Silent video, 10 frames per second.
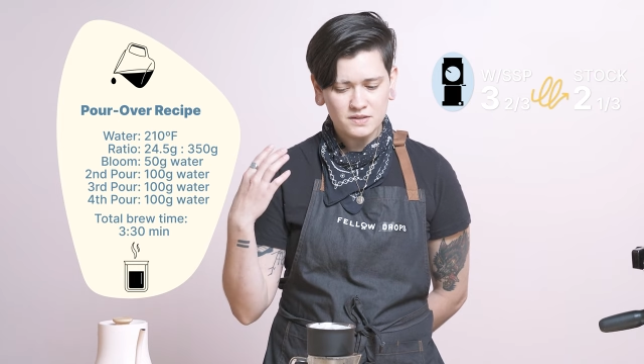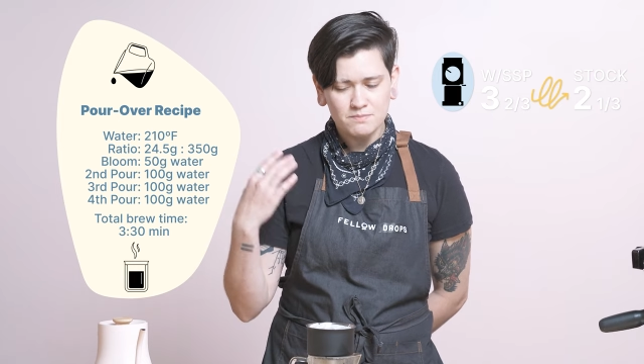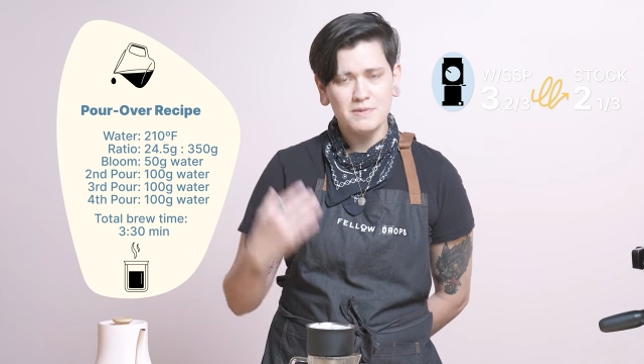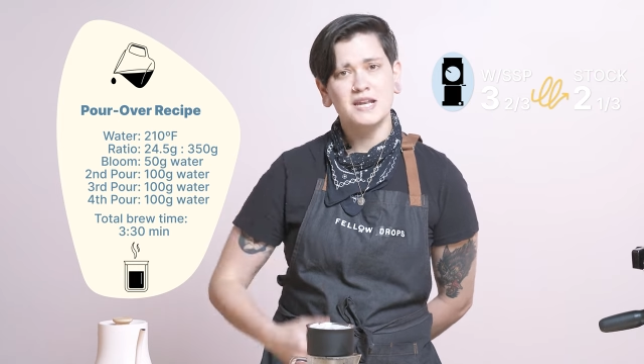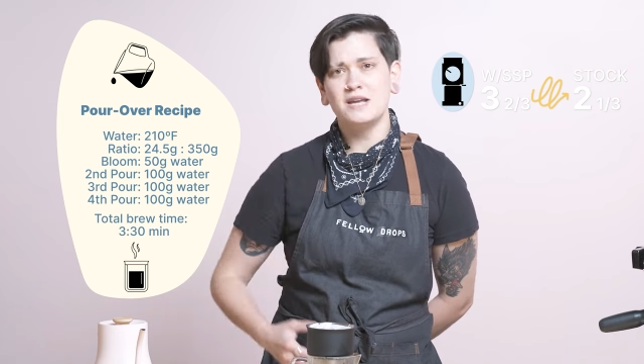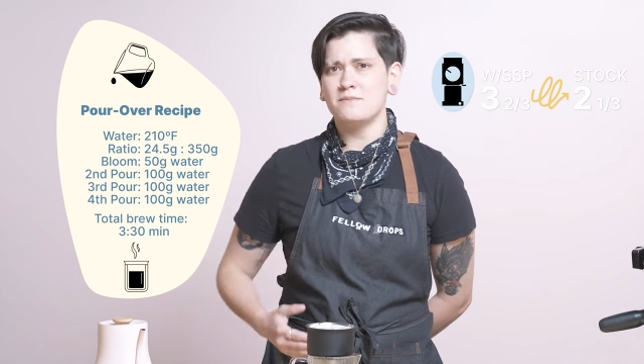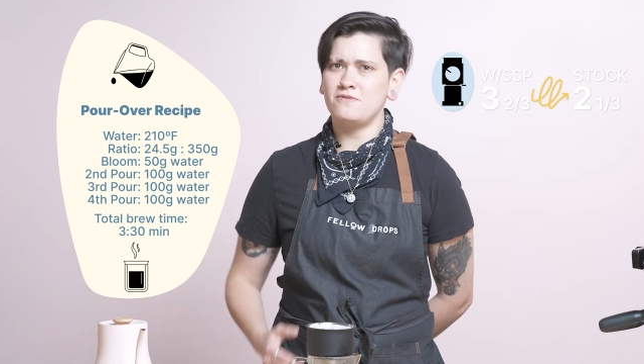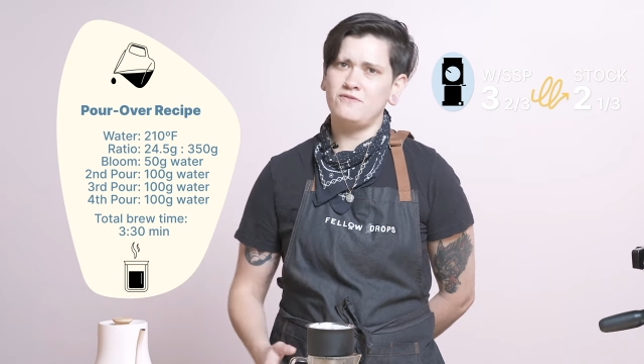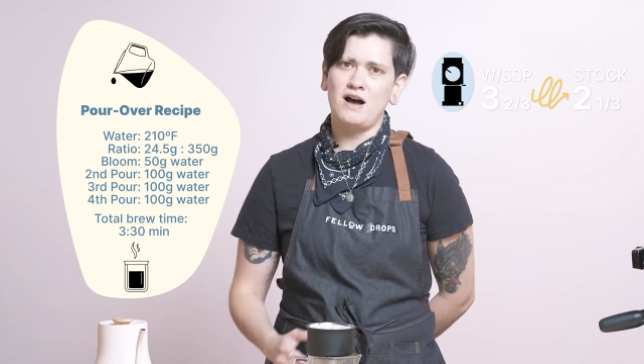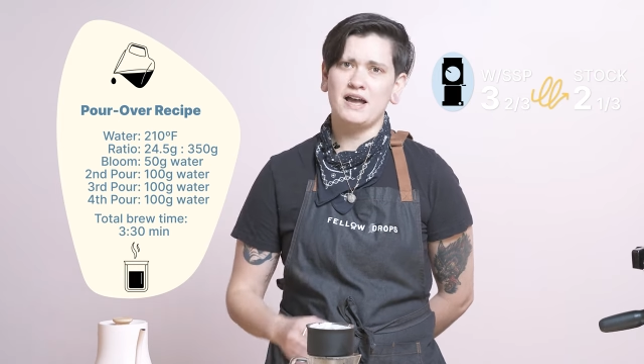Medium
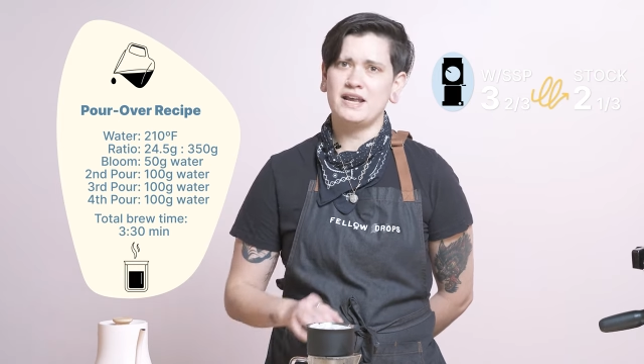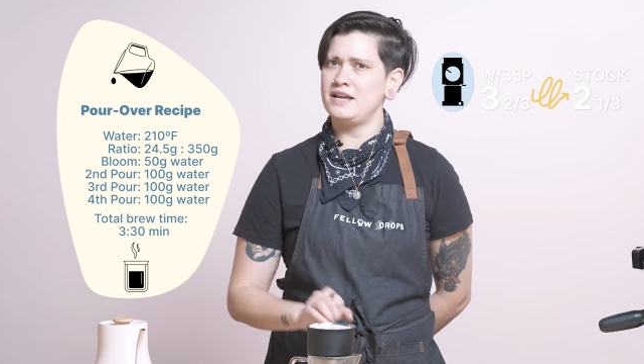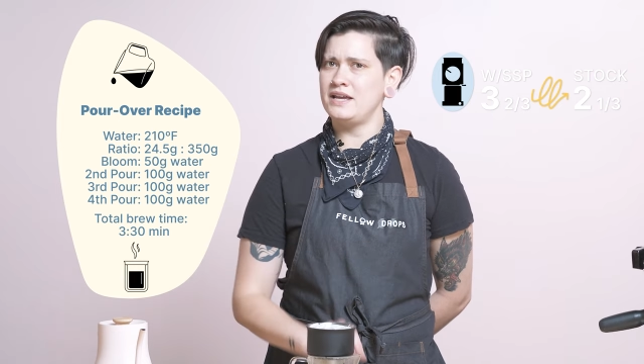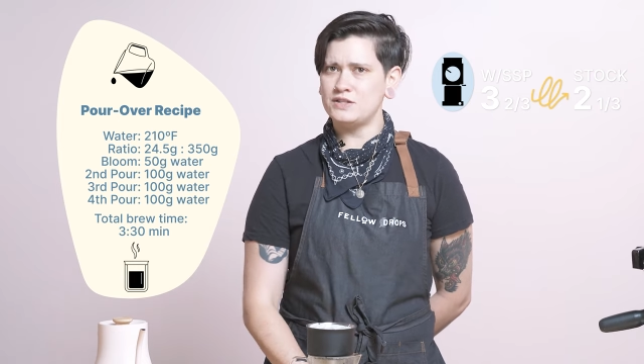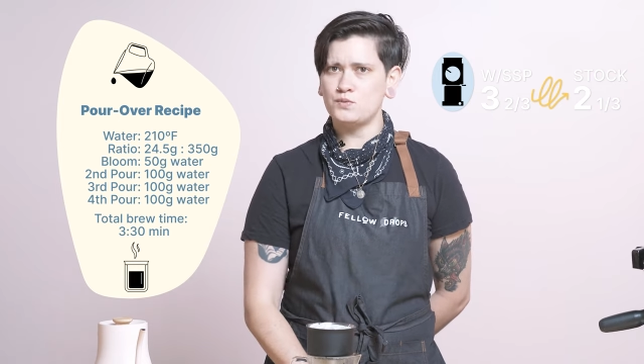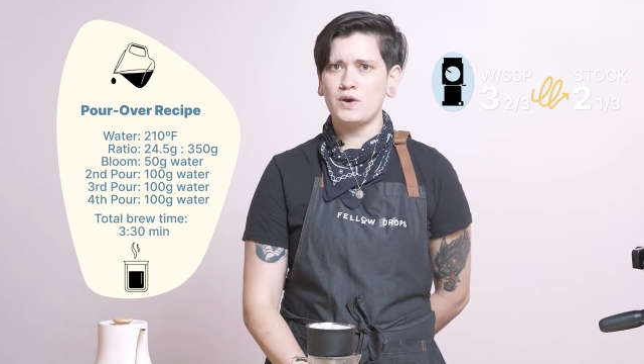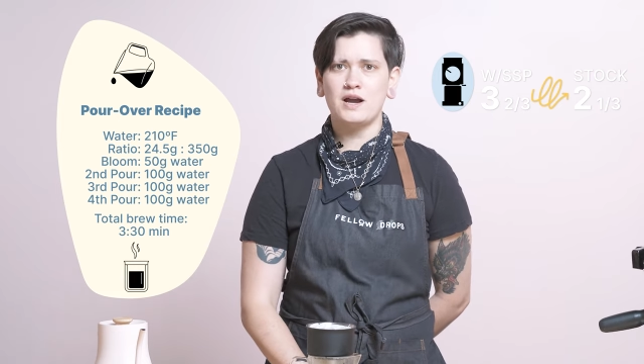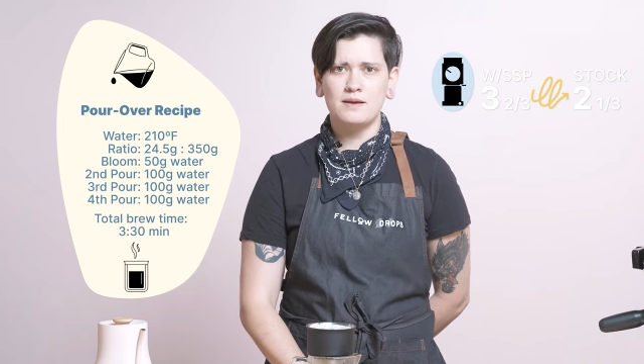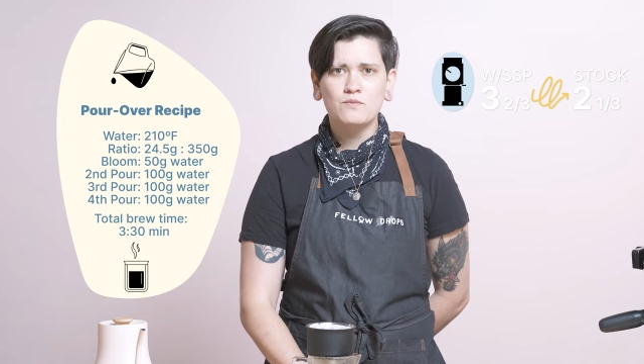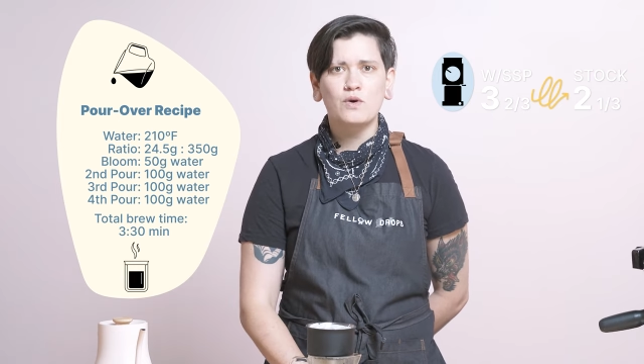fine is
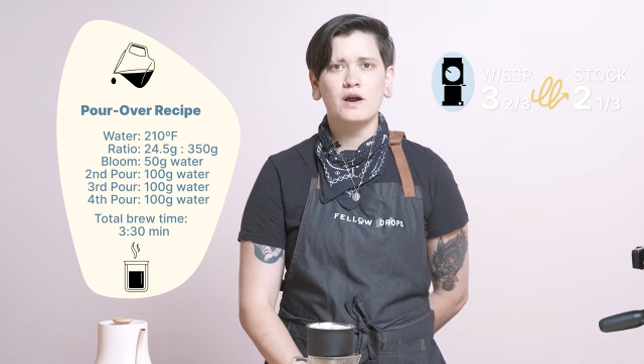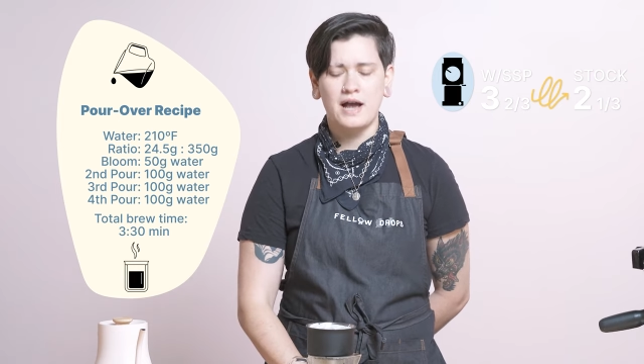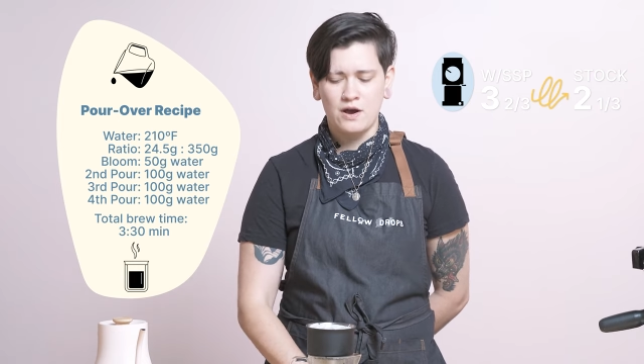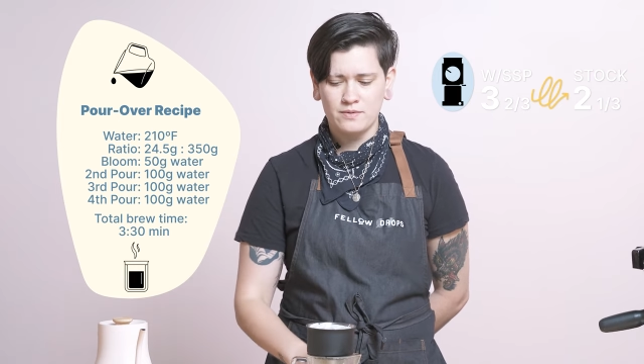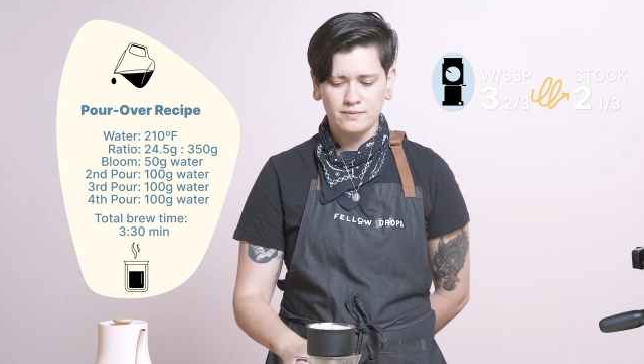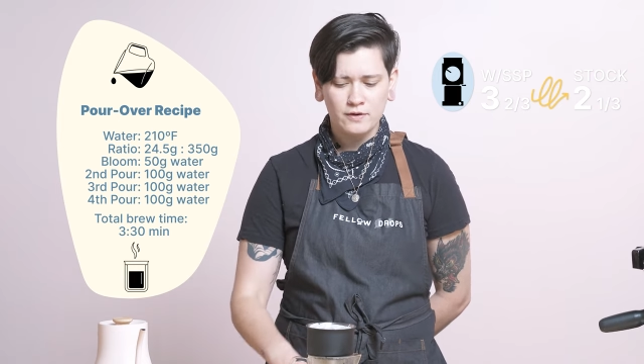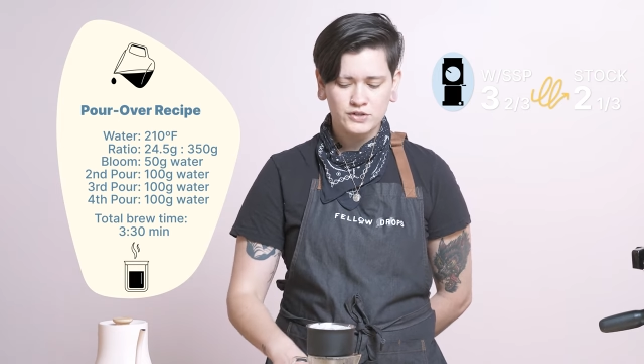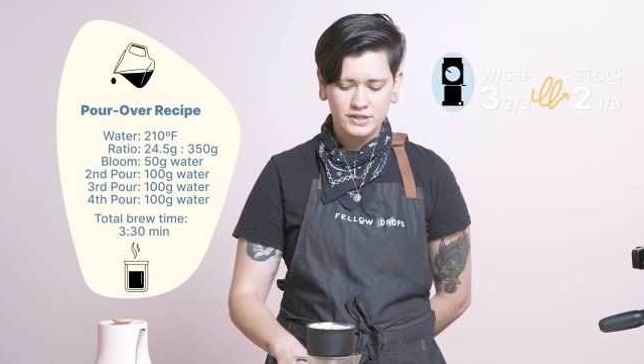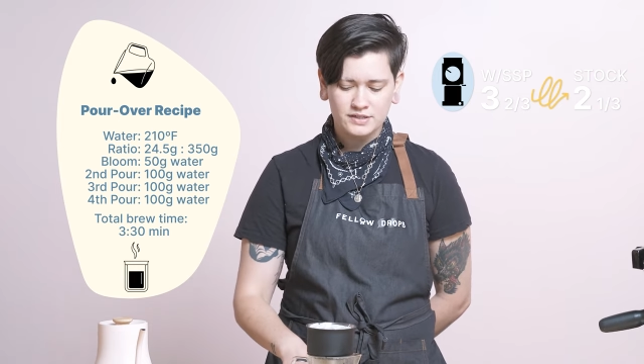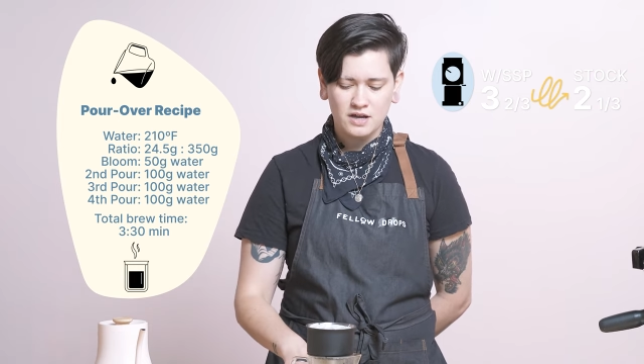how I'm
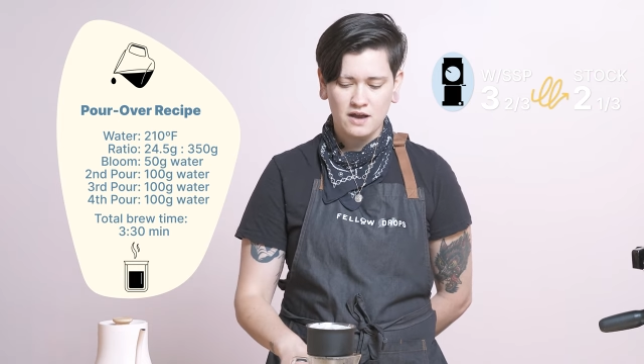approaching this